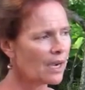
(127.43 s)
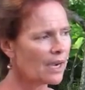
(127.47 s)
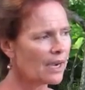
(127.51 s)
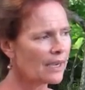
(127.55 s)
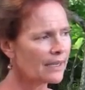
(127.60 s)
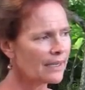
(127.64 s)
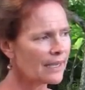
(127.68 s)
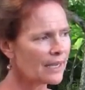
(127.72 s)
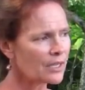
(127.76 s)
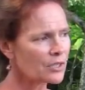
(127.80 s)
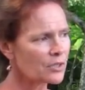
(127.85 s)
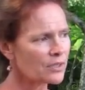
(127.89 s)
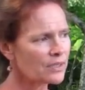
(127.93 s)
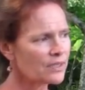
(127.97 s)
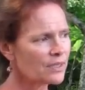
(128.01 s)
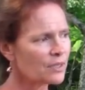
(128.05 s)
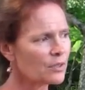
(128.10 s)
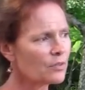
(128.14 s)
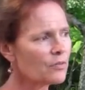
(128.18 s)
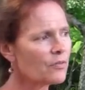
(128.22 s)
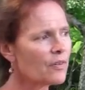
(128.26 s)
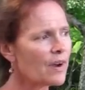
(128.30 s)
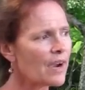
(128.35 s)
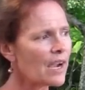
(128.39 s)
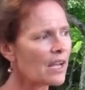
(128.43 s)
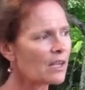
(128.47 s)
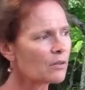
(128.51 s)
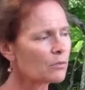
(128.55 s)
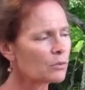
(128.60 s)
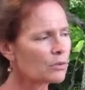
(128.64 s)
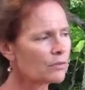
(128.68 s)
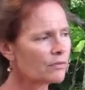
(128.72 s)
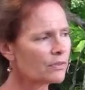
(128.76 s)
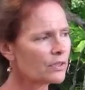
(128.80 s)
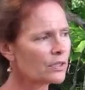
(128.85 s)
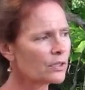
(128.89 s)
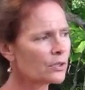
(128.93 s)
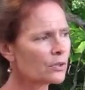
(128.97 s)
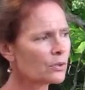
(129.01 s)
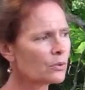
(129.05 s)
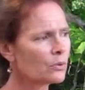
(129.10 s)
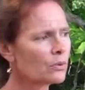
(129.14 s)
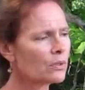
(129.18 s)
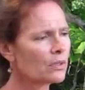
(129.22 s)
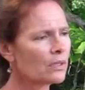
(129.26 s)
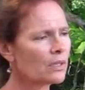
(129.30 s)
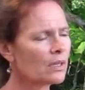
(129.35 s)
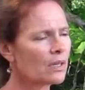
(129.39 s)
I actually did a file review
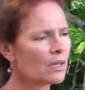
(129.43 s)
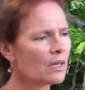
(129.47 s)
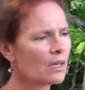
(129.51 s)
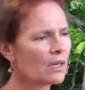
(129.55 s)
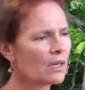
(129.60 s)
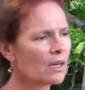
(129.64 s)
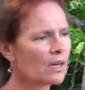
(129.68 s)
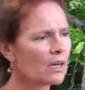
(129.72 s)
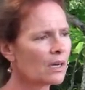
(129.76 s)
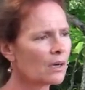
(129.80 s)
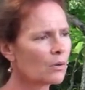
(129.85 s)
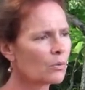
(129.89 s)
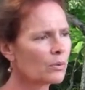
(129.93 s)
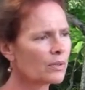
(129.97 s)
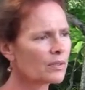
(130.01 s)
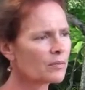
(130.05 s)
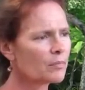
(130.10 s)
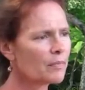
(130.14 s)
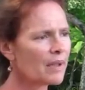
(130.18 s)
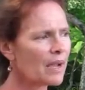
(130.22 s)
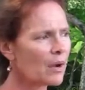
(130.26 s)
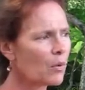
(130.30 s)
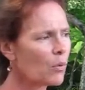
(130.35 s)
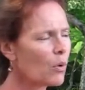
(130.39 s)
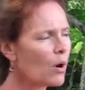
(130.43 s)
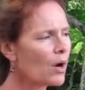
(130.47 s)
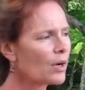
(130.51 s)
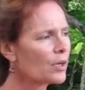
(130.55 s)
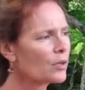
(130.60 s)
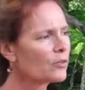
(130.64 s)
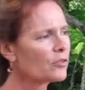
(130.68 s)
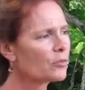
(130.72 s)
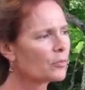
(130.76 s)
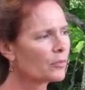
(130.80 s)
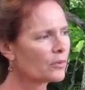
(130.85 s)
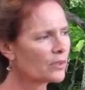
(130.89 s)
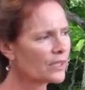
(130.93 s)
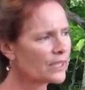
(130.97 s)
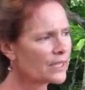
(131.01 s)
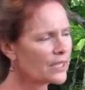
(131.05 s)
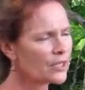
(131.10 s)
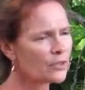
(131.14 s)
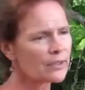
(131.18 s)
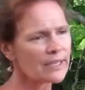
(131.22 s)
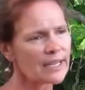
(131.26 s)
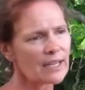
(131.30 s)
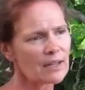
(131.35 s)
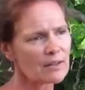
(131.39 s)
uh, with Matt Walker from Clean
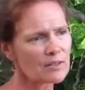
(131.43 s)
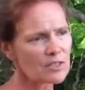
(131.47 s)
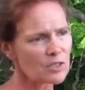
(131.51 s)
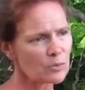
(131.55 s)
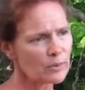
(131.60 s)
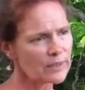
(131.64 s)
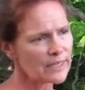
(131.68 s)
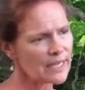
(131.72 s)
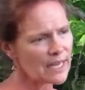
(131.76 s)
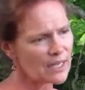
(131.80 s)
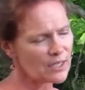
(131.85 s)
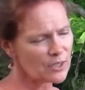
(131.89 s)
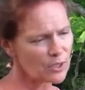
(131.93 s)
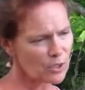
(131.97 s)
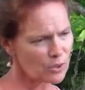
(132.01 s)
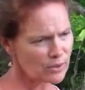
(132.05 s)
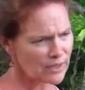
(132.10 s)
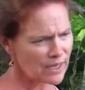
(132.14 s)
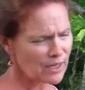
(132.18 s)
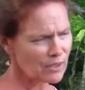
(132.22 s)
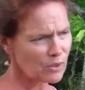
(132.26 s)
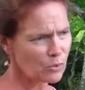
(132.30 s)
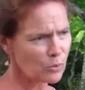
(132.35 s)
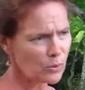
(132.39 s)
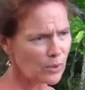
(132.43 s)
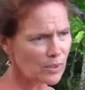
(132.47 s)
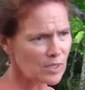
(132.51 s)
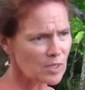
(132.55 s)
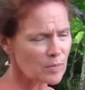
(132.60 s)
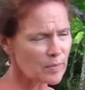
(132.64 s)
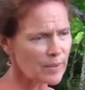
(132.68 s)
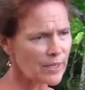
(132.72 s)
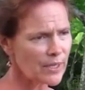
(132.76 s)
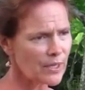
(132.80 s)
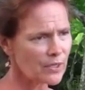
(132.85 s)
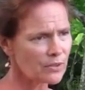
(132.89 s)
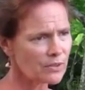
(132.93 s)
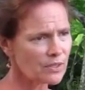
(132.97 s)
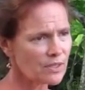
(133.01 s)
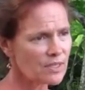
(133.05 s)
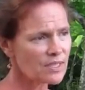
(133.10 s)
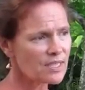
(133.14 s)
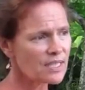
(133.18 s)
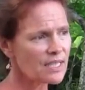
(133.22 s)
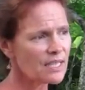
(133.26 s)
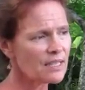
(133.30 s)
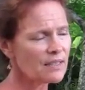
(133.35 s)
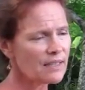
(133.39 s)
Air Council. We had to go down to Wilkes-Barre to
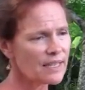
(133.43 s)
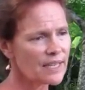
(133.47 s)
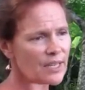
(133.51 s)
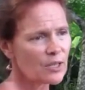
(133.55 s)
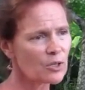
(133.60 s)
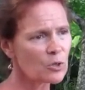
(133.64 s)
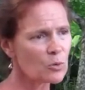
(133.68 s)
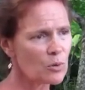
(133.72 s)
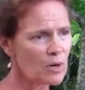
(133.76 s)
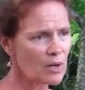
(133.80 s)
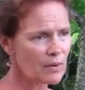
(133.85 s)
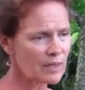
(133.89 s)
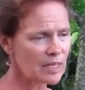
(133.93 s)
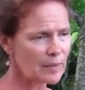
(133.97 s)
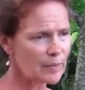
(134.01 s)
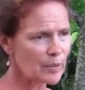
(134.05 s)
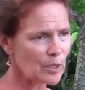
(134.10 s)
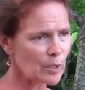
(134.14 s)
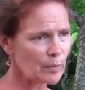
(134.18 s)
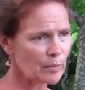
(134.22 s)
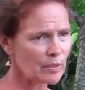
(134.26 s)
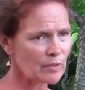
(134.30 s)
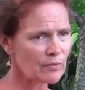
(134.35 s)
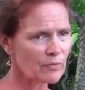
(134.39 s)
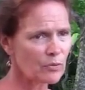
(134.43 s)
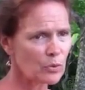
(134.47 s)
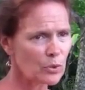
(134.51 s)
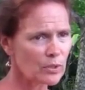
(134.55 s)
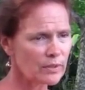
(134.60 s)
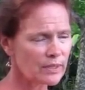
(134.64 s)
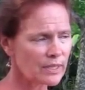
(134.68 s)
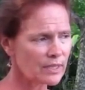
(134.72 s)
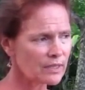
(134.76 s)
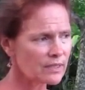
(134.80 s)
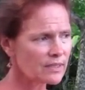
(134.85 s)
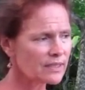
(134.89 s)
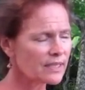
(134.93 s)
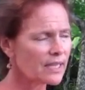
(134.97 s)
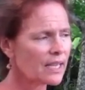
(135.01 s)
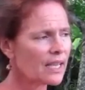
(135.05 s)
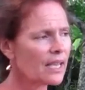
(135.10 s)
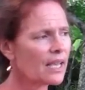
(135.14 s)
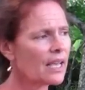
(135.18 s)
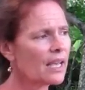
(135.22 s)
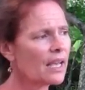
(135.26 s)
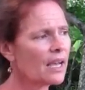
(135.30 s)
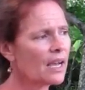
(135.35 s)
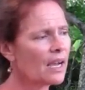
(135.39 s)
see the air quality permit for this.
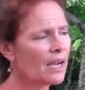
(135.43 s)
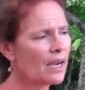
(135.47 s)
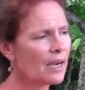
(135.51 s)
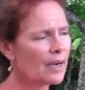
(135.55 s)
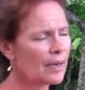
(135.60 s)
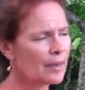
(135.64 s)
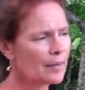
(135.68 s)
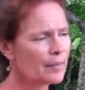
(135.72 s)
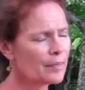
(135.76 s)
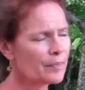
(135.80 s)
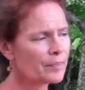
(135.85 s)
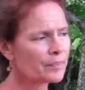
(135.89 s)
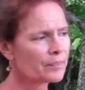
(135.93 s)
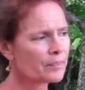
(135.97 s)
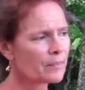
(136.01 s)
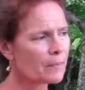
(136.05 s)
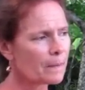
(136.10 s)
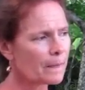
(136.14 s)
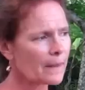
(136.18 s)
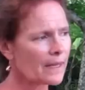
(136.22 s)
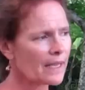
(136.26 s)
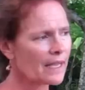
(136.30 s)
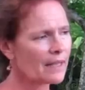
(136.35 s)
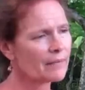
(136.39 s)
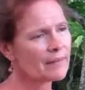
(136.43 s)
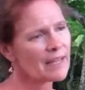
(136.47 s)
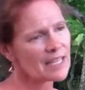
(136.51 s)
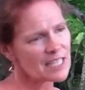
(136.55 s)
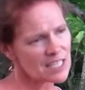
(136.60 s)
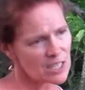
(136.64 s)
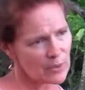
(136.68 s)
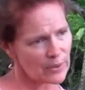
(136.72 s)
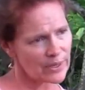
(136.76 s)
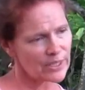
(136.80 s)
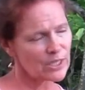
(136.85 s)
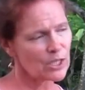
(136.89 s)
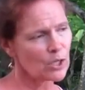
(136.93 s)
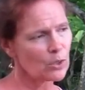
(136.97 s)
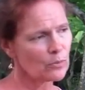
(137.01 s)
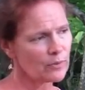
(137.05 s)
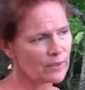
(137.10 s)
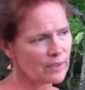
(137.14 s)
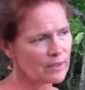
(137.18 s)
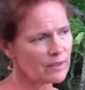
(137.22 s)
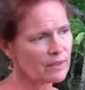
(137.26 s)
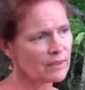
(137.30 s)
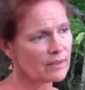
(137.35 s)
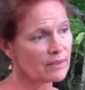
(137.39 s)
Um, and that's how I know
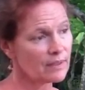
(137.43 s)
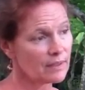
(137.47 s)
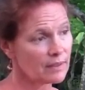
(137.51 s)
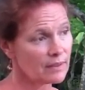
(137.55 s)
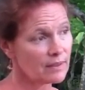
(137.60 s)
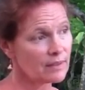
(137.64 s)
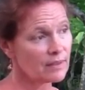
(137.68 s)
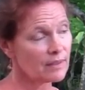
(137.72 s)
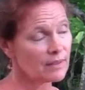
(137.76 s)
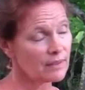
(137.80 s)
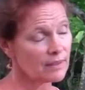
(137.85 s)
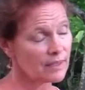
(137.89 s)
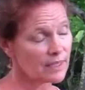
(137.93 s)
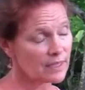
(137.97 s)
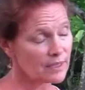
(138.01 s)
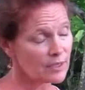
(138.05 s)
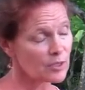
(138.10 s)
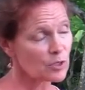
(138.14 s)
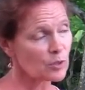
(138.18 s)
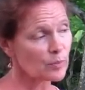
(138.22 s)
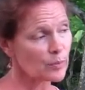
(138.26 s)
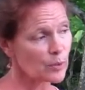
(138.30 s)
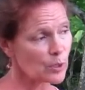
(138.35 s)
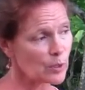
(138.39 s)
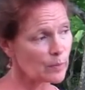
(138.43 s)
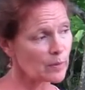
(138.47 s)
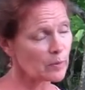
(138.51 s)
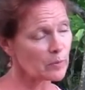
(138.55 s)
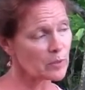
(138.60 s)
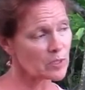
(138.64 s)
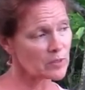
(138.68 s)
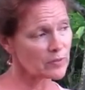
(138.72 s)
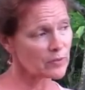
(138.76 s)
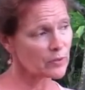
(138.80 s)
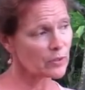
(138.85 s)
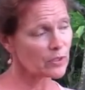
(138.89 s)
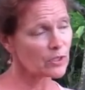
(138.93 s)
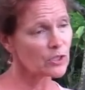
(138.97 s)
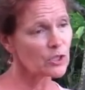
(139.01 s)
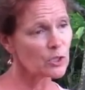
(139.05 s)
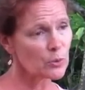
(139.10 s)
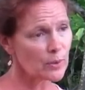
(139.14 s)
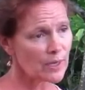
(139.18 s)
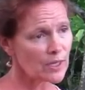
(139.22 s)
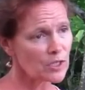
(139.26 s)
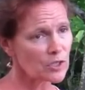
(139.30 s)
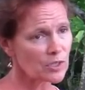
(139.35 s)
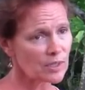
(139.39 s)
that, that the initial permit was for a
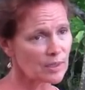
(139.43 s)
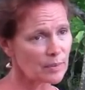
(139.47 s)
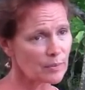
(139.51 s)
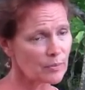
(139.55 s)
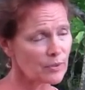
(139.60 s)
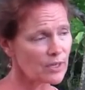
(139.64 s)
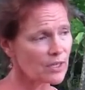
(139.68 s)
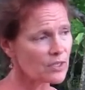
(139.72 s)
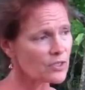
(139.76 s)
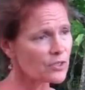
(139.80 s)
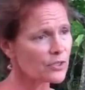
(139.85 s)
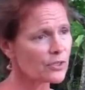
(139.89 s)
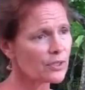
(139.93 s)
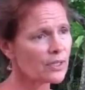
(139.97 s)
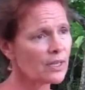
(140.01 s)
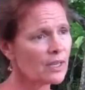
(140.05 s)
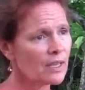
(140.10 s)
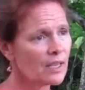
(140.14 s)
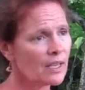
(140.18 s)
two-engine compressor.